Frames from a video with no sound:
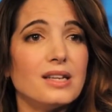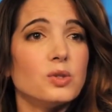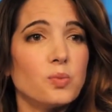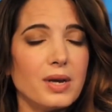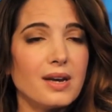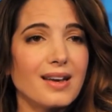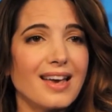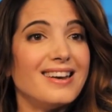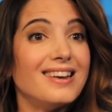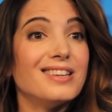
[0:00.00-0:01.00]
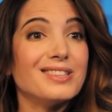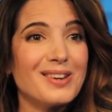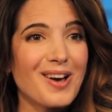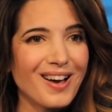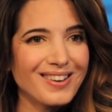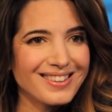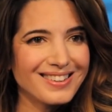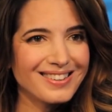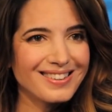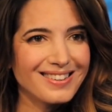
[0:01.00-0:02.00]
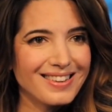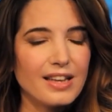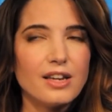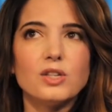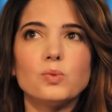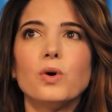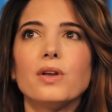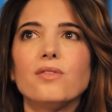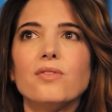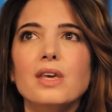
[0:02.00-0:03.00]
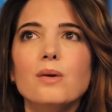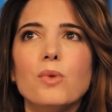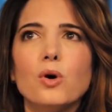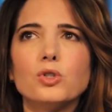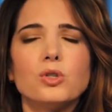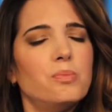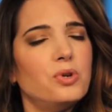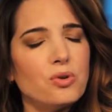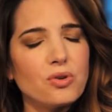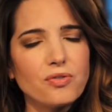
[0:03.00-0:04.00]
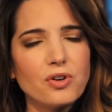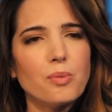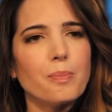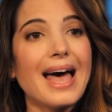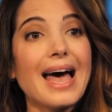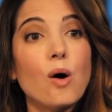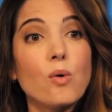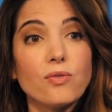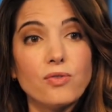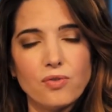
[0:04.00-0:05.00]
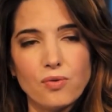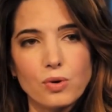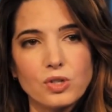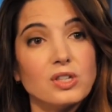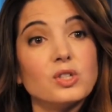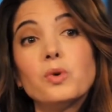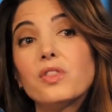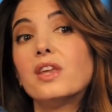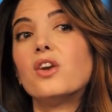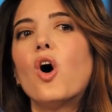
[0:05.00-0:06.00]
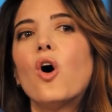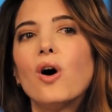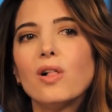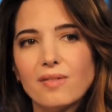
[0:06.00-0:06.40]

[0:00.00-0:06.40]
is weak, and it is not. It is one of the most beautiful, powerful forces within all